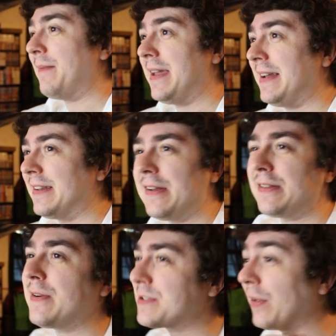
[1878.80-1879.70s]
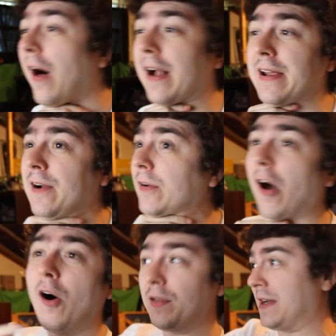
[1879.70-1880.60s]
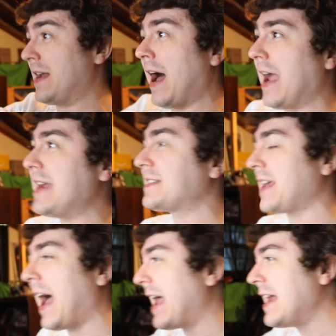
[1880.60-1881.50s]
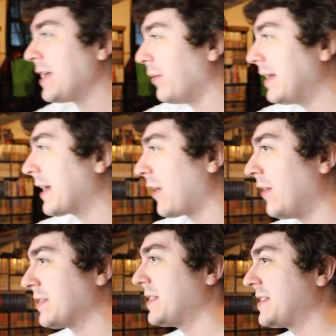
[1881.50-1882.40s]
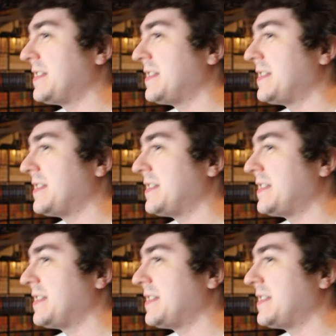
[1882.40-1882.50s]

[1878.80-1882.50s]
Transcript: mean, th- there's a lot here. Call of the Night. Uh, anyone that calls this